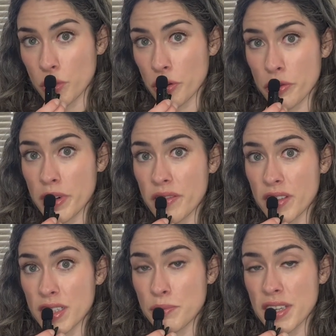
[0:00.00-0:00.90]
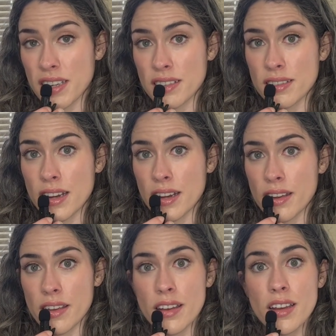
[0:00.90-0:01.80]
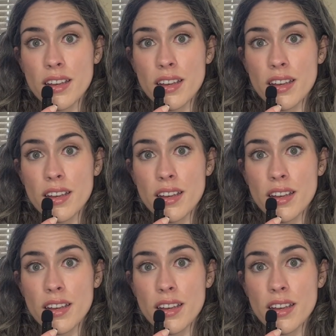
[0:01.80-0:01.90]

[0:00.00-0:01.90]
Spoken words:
or 3 of this because I